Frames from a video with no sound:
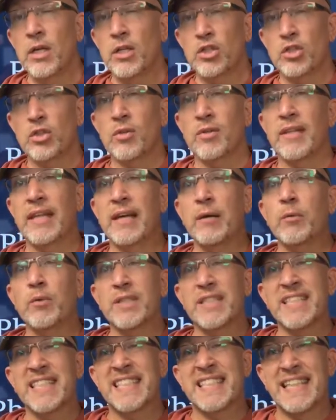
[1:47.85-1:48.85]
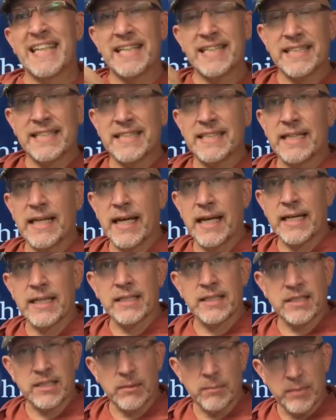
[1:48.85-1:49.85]
So they were set aside
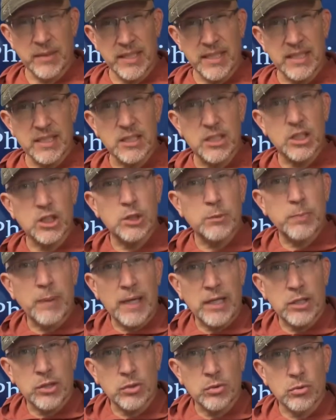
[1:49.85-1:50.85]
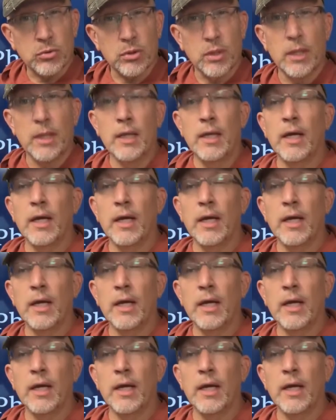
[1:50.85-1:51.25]
as something special.